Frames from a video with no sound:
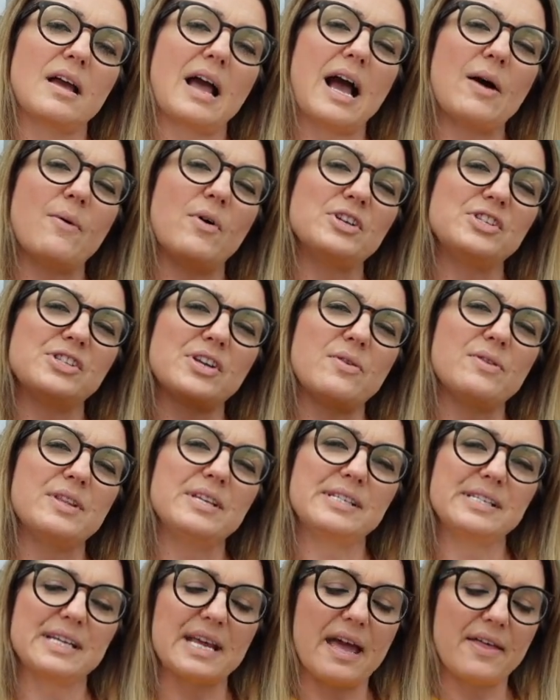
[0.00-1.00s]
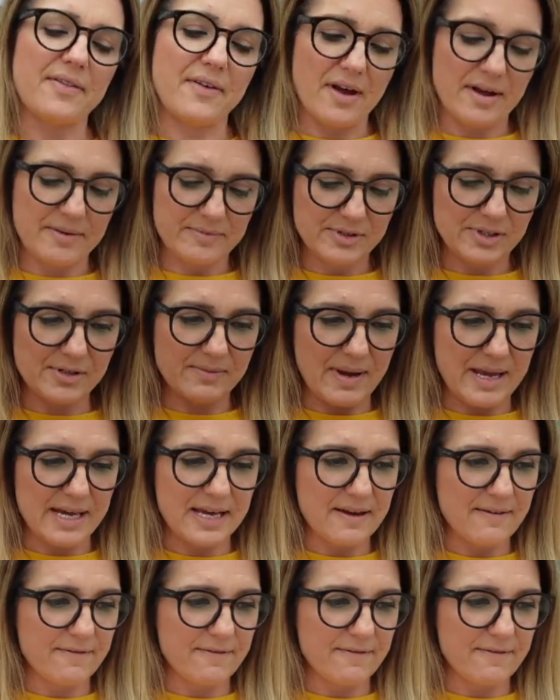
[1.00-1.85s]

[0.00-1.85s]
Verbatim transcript: how I sew this together to make